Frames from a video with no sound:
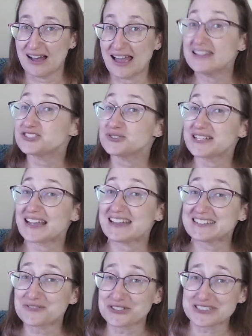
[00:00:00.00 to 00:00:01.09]
entering a
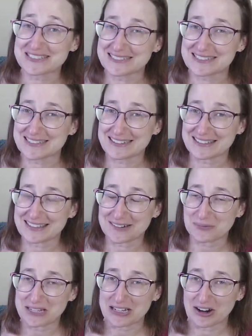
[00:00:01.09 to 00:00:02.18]
different season than
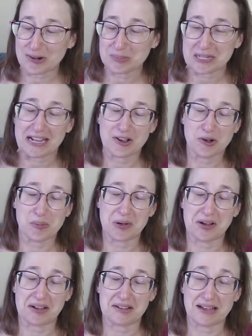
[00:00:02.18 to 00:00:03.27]
we are, but I hope
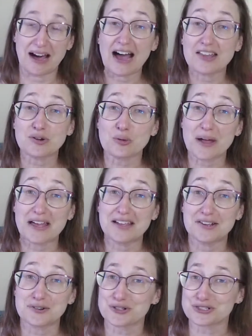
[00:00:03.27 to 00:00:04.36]
either way
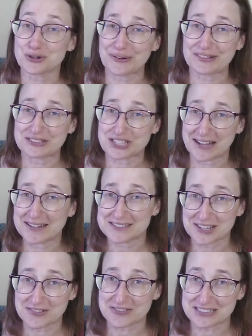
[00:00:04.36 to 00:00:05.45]
you're enjoying the change
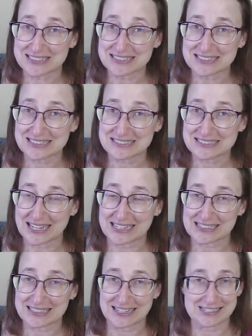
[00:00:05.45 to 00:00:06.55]
of the seasons
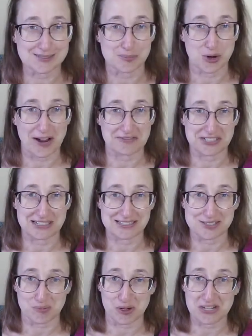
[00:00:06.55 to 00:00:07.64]
and getting some crafting
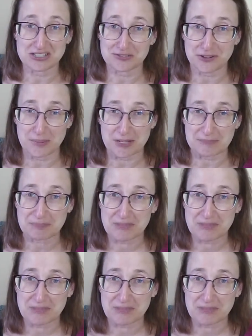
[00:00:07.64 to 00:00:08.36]
inspiration from it.